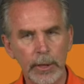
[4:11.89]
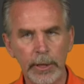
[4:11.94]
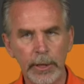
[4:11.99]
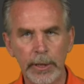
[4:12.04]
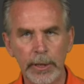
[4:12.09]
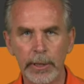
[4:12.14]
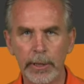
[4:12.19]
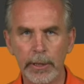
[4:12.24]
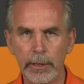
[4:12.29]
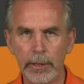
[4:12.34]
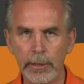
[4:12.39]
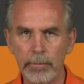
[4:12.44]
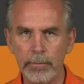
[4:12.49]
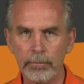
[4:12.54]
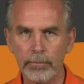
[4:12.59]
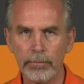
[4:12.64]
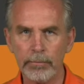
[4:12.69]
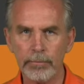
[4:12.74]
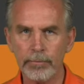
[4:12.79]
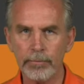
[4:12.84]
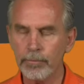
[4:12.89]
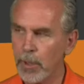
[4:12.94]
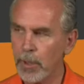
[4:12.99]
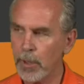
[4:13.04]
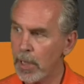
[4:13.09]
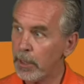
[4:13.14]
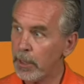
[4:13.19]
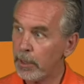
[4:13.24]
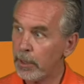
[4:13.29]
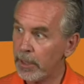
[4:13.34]
in
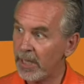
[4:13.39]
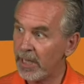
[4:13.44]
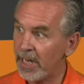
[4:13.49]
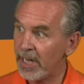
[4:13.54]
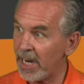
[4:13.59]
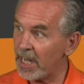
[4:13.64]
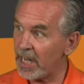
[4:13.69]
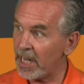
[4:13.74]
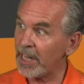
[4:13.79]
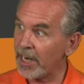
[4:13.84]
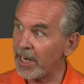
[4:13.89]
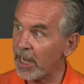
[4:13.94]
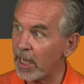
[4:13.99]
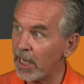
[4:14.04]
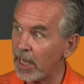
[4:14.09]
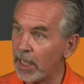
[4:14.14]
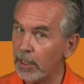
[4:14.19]
Helena.